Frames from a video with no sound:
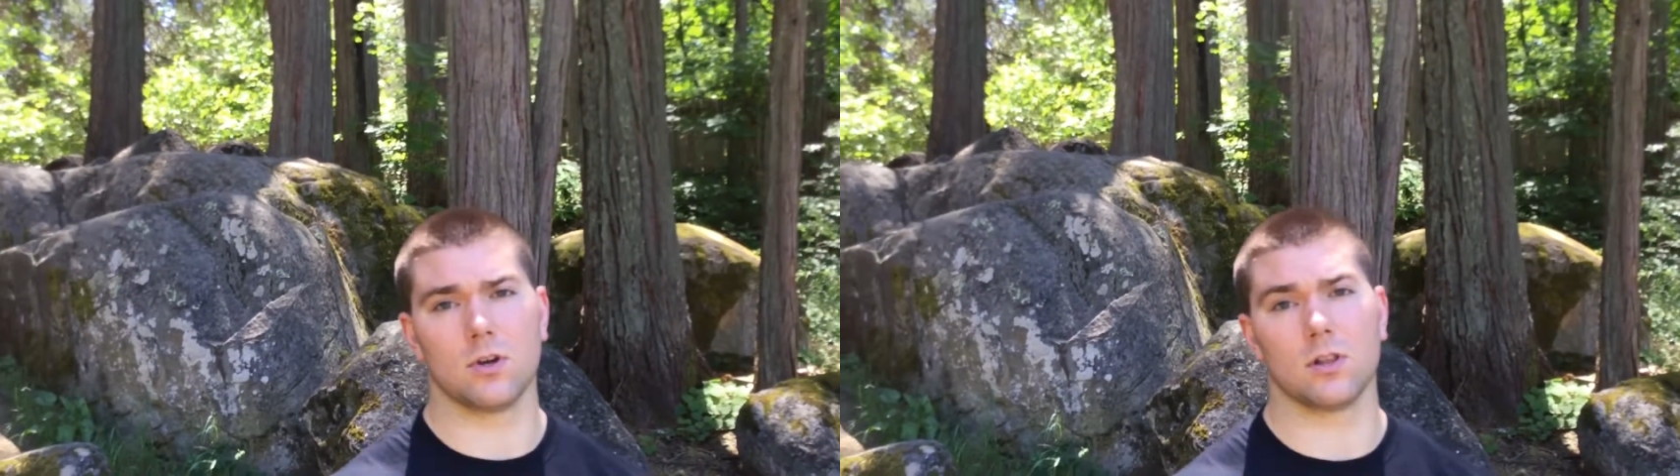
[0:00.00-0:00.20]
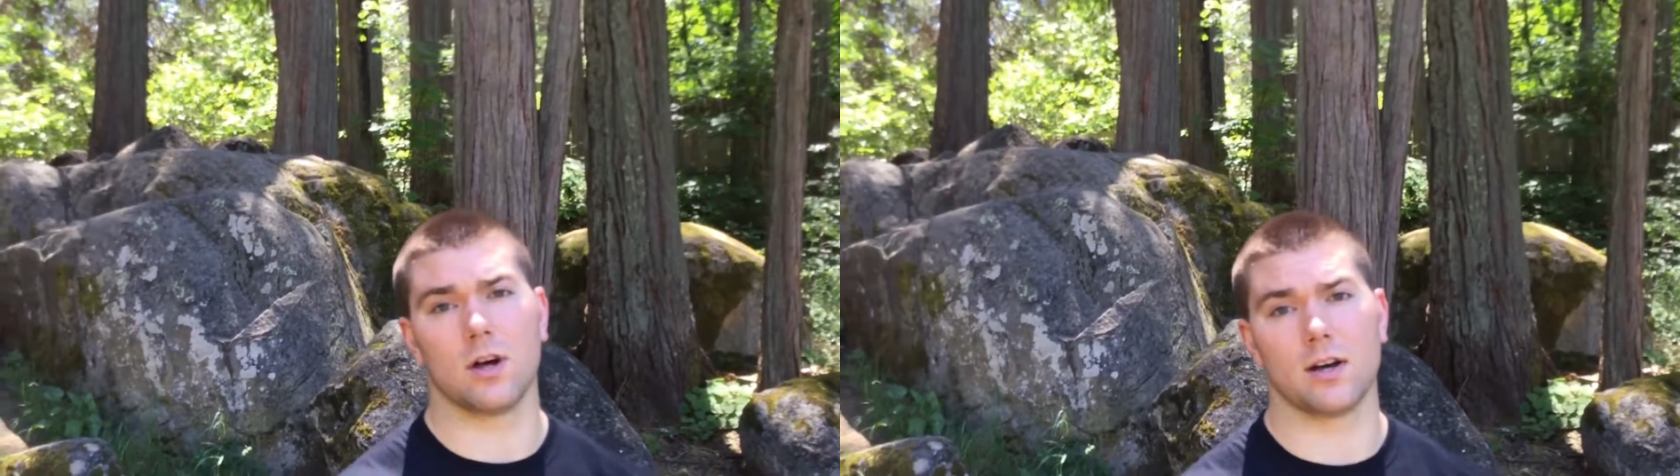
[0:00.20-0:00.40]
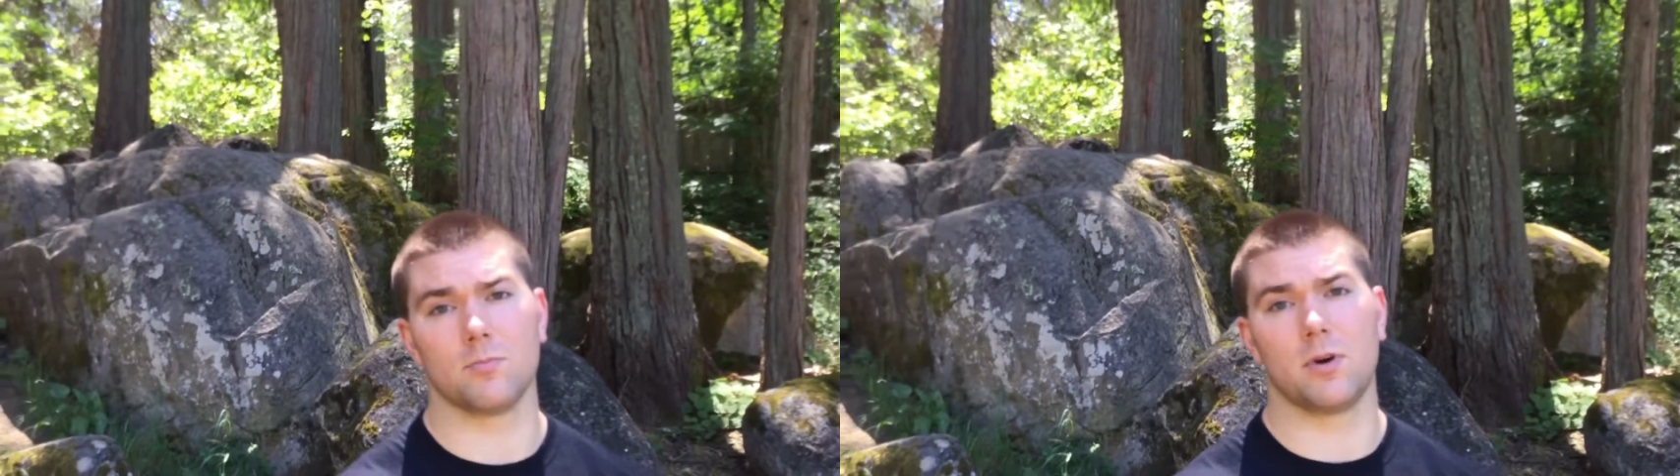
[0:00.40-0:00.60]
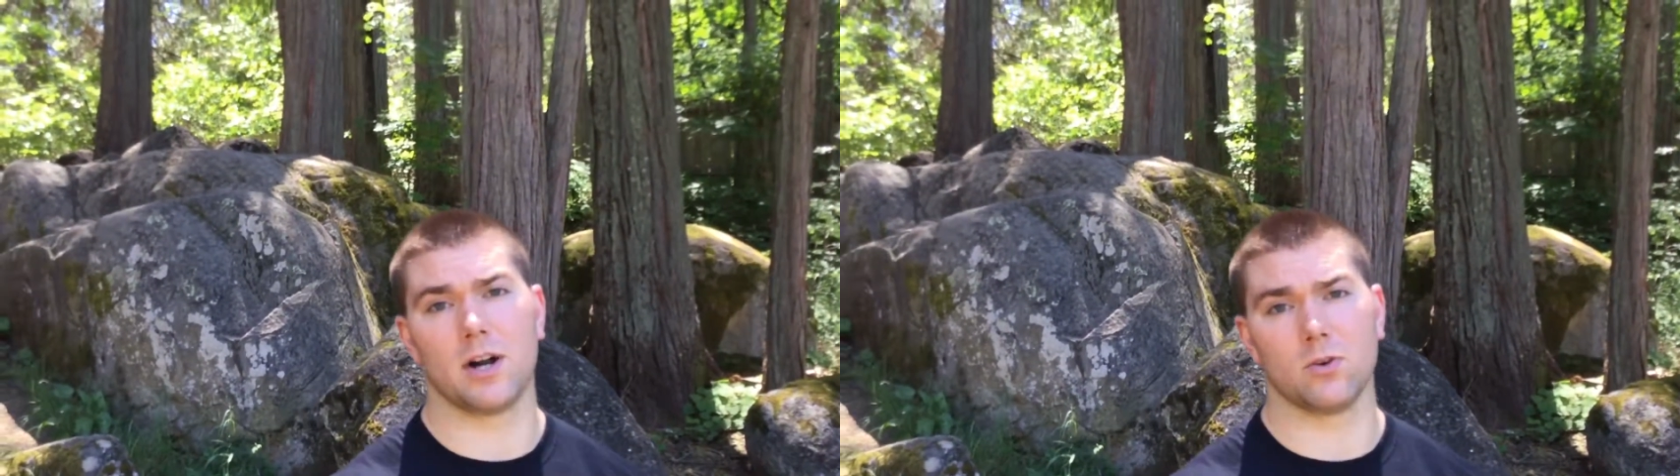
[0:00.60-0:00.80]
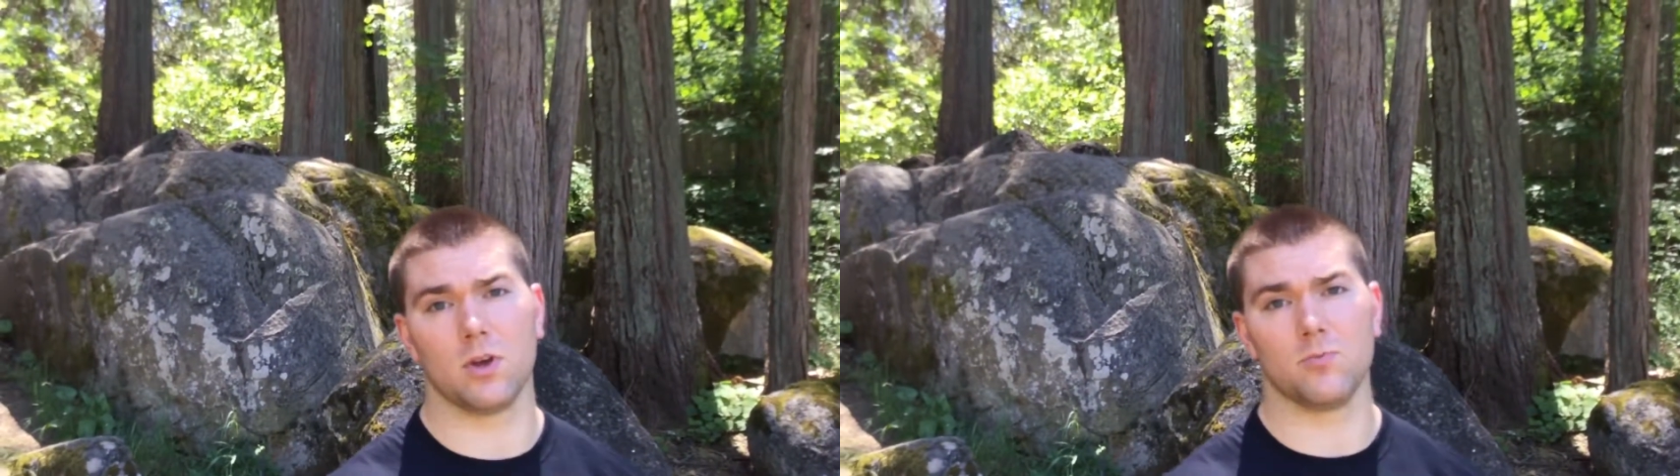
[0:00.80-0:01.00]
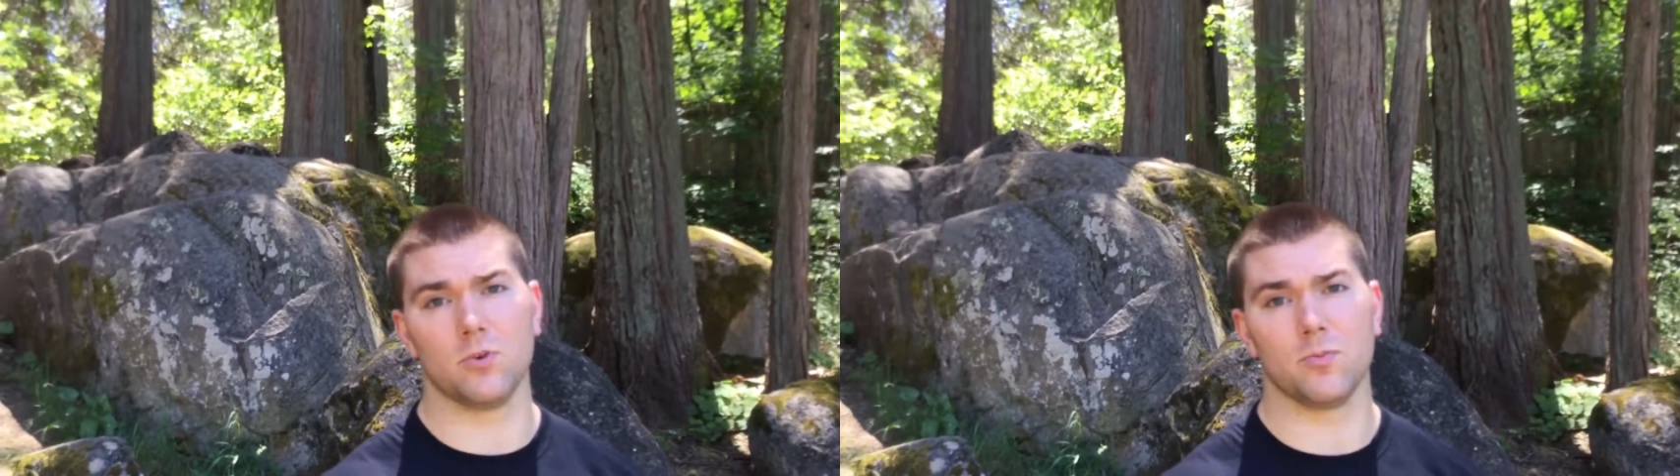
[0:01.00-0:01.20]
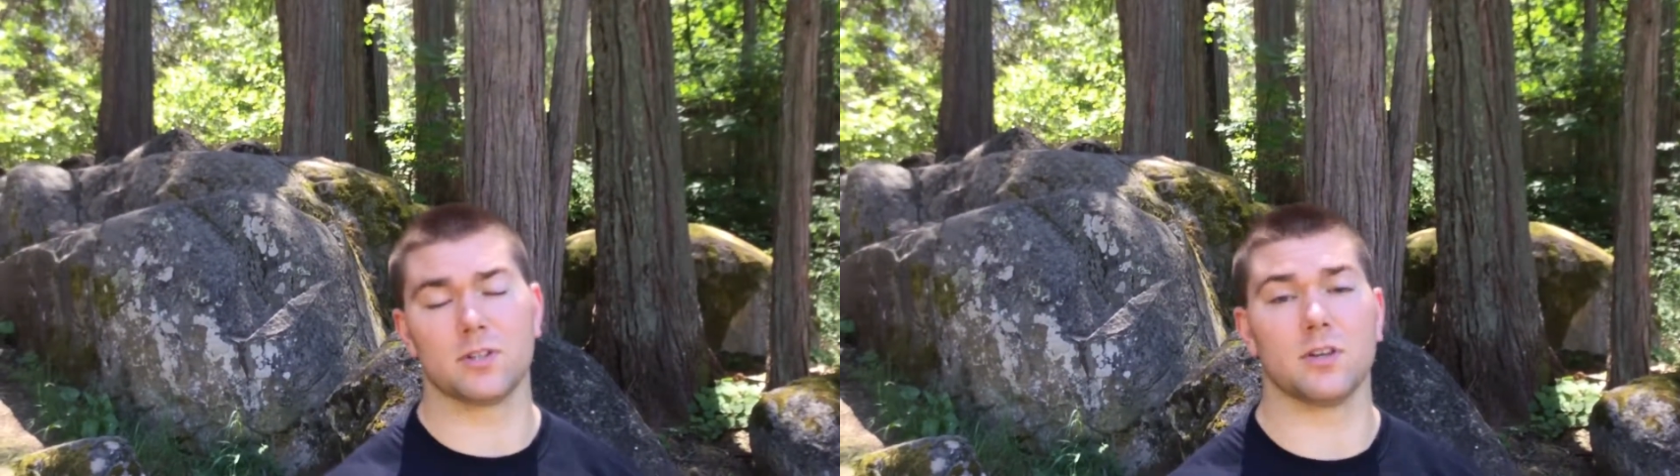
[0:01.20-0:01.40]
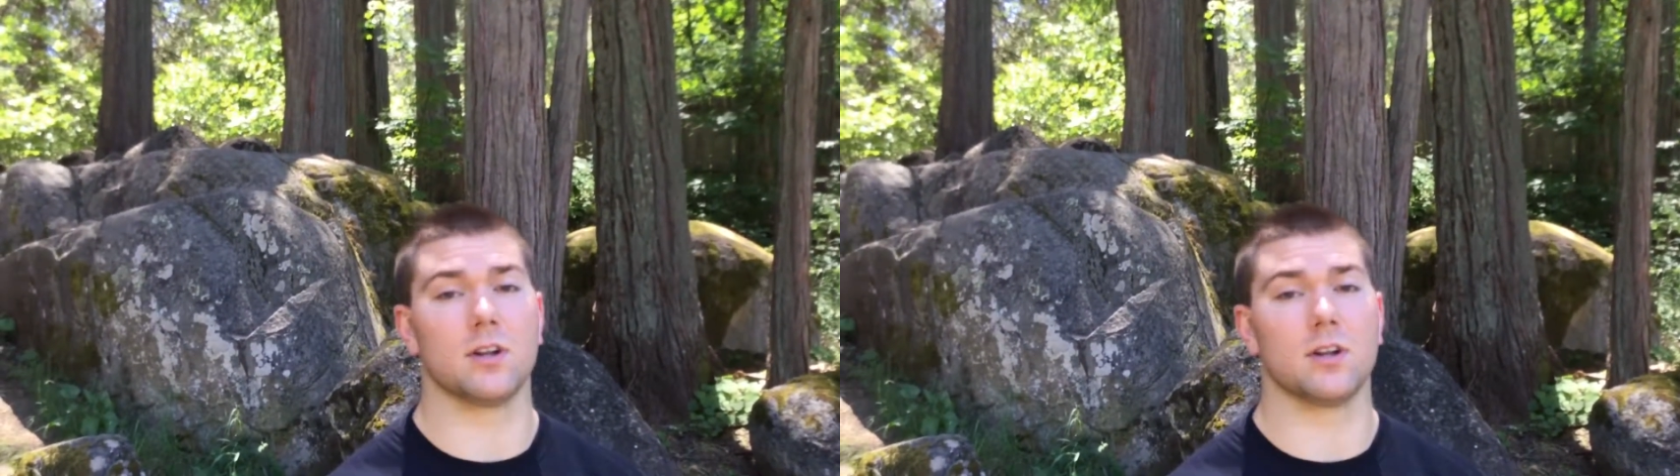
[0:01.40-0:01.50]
a lot of body weight movements